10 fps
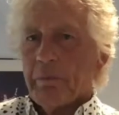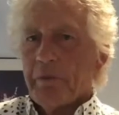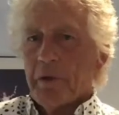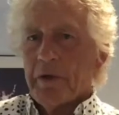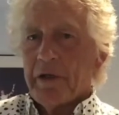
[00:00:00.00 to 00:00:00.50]

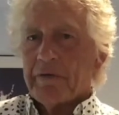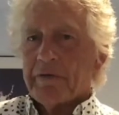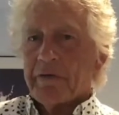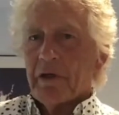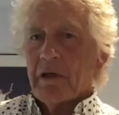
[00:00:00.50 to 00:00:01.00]

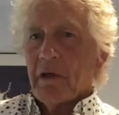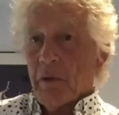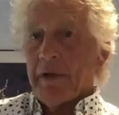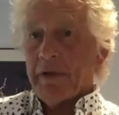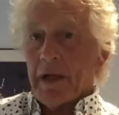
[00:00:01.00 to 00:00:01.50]
communities
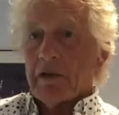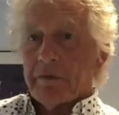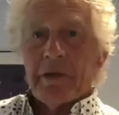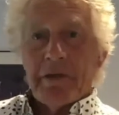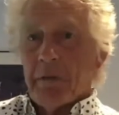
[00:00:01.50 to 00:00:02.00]
around
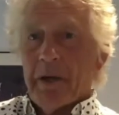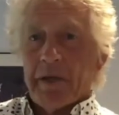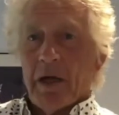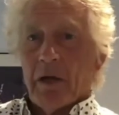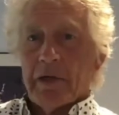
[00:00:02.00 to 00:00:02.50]
especially
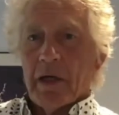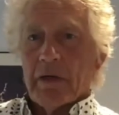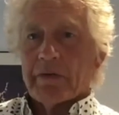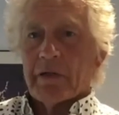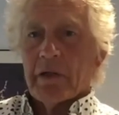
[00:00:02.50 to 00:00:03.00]
around the Gold
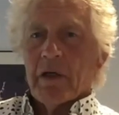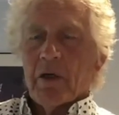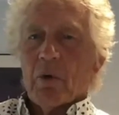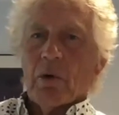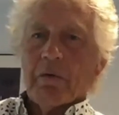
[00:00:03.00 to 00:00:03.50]
Coast.
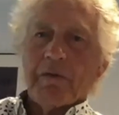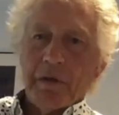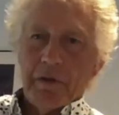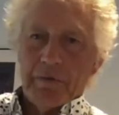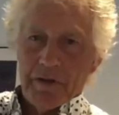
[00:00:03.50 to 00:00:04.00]
All of
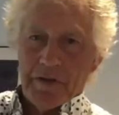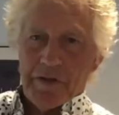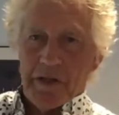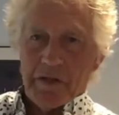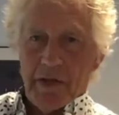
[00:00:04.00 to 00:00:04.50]
the
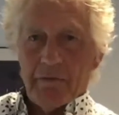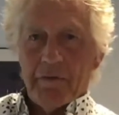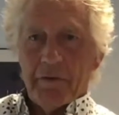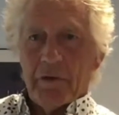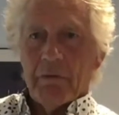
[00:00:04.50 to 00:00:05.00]
universities
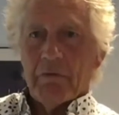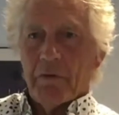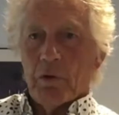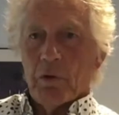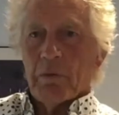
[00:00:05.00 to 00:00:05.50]
have little
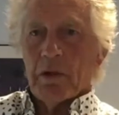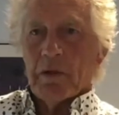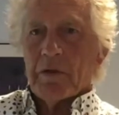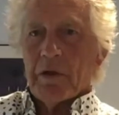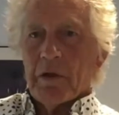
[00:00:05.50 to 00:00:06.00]
film
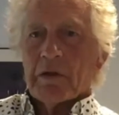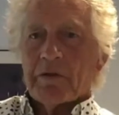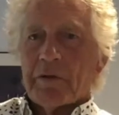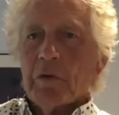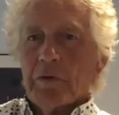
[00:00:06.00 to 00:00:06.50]

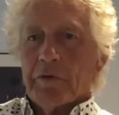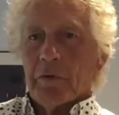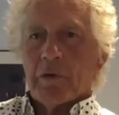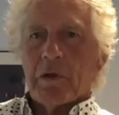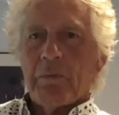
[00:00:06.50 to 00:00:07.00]
schools
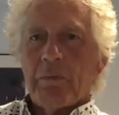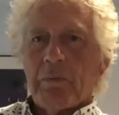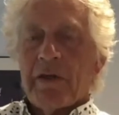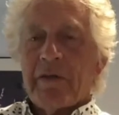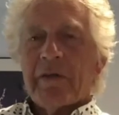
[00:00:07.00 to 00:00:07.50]
or
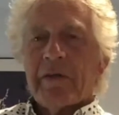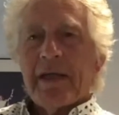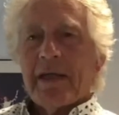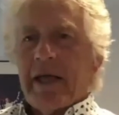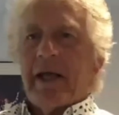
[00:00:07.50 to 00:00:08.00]
communities.
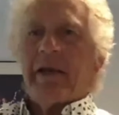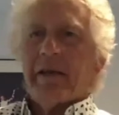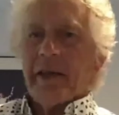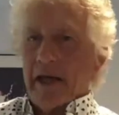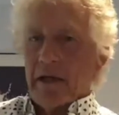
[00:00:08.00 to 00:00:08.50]
Get
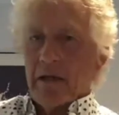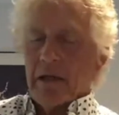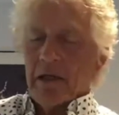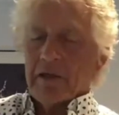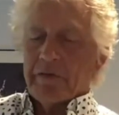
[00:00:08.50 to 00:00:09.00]
into that
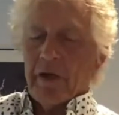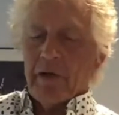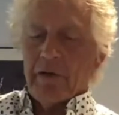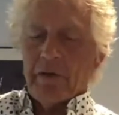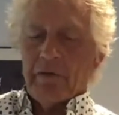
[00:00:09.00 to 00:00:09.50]

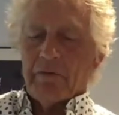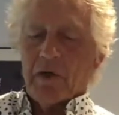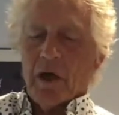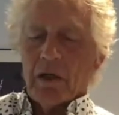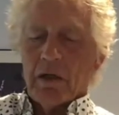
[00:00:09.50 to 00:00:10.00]
so that
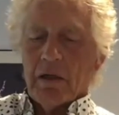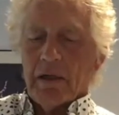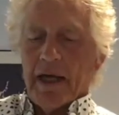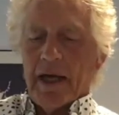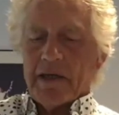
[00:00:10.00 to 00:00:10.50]
you've got
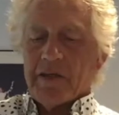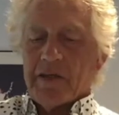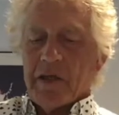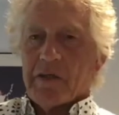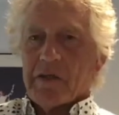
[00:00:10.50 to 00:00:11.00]

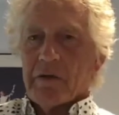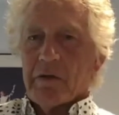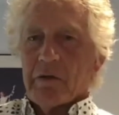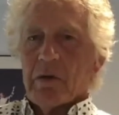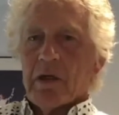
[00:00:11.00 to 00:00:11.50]
access
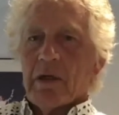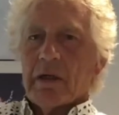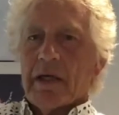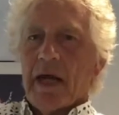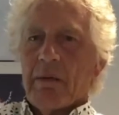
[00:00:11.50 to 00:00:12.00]
to
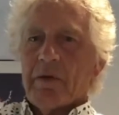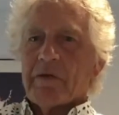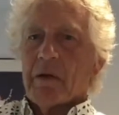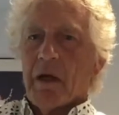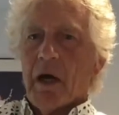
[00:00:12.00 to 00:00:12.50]

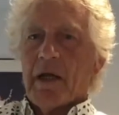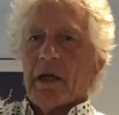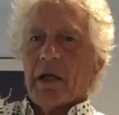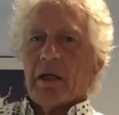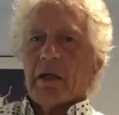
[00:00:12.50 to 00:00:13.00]
cameras,
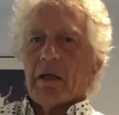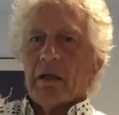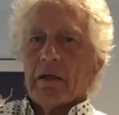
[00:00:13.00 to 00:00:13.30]
lighting,